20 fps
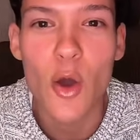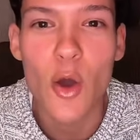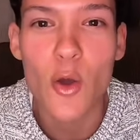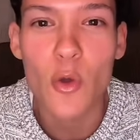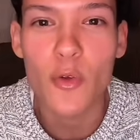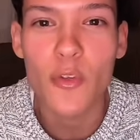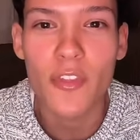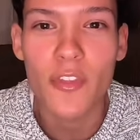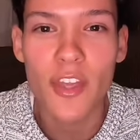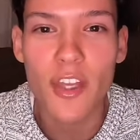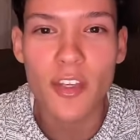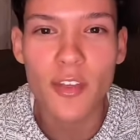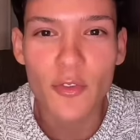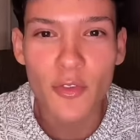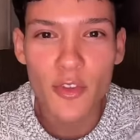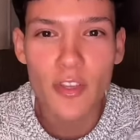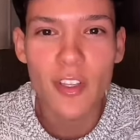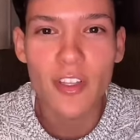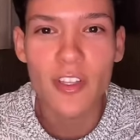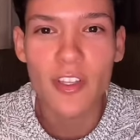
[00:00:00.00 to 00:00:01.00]
Oh, thank
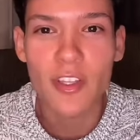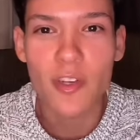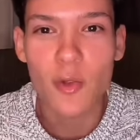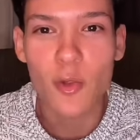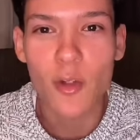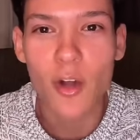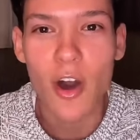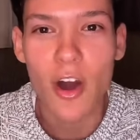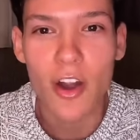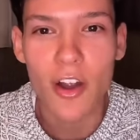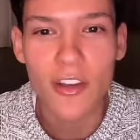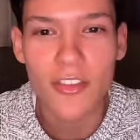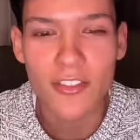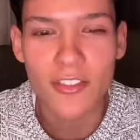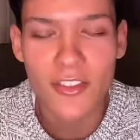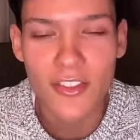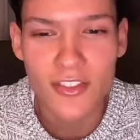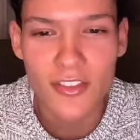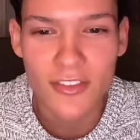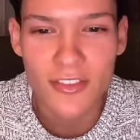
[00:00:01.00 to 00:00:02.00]
you for the little
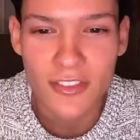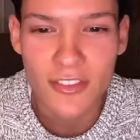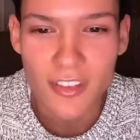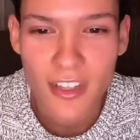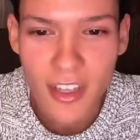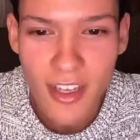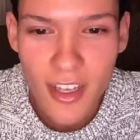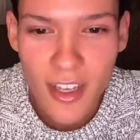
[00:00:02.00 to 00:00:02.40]
hearts.